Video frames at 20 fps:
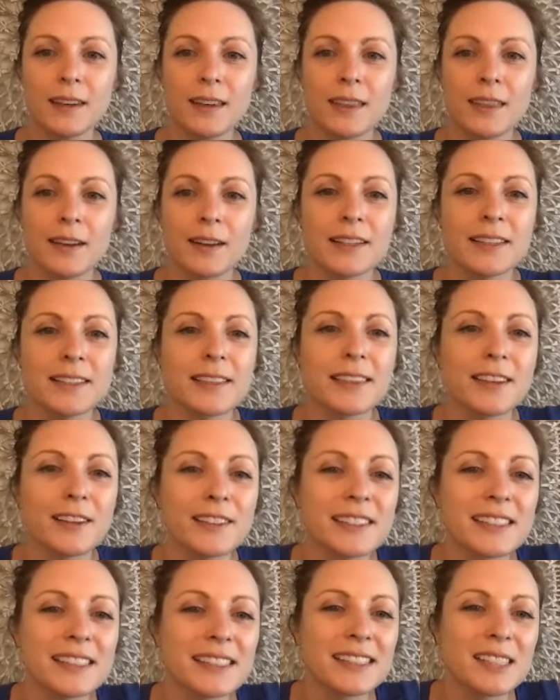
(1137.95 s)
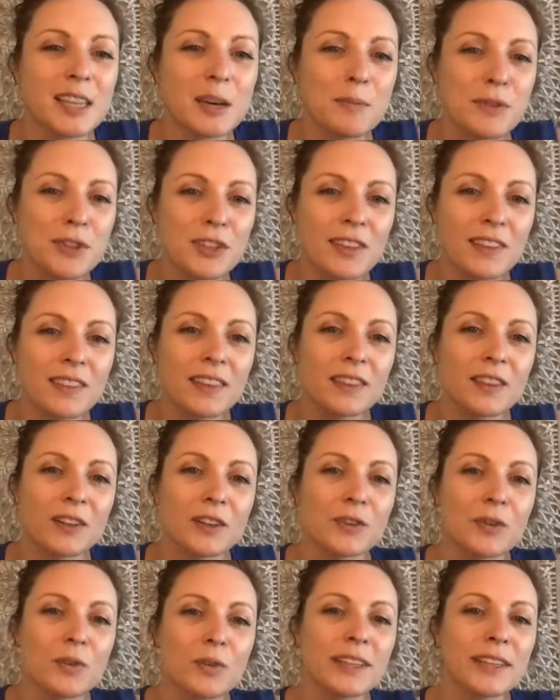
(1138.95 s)
There's an assumption that
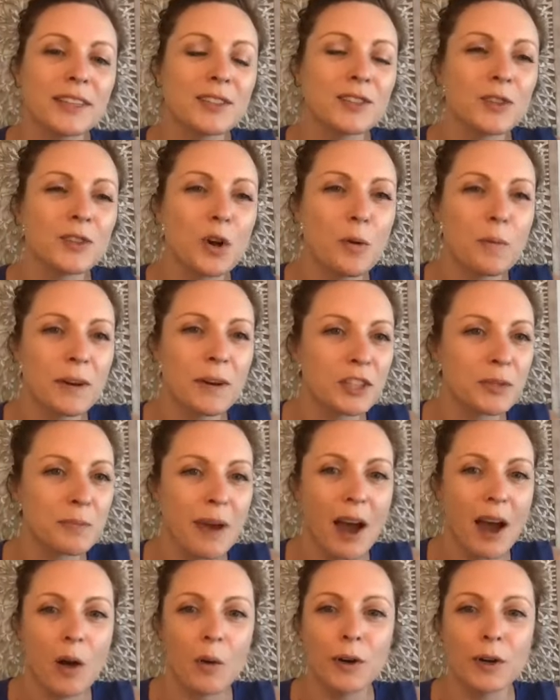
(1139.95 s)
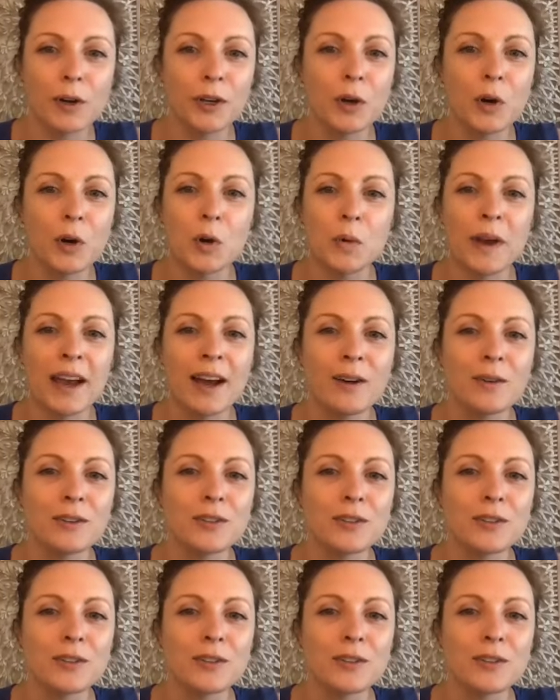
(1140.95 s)
there's only so much power to go around,